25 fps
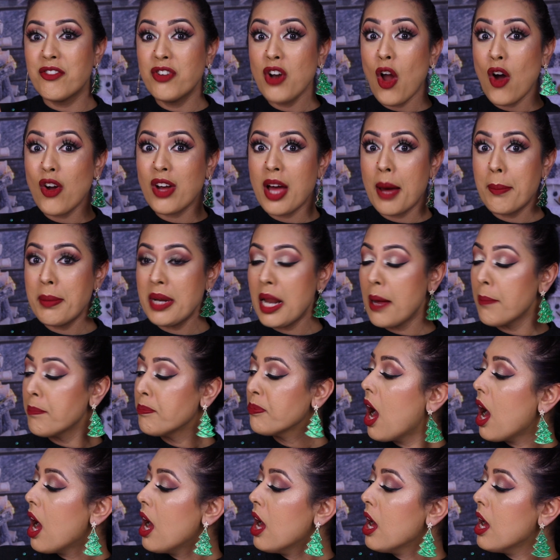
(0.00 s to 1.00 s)
vlog coming up.
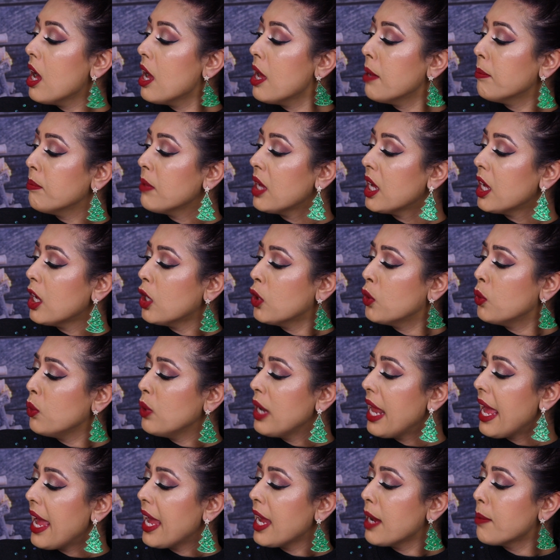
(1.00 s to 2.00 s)
Um,
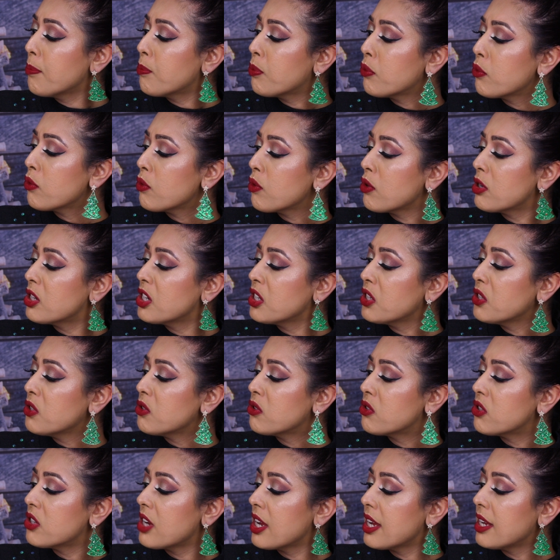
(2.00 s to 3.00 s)
Houlet
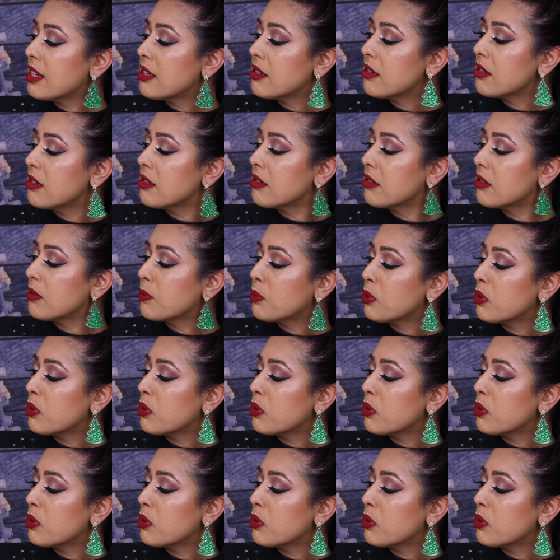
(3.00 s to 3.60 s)
Prodigies,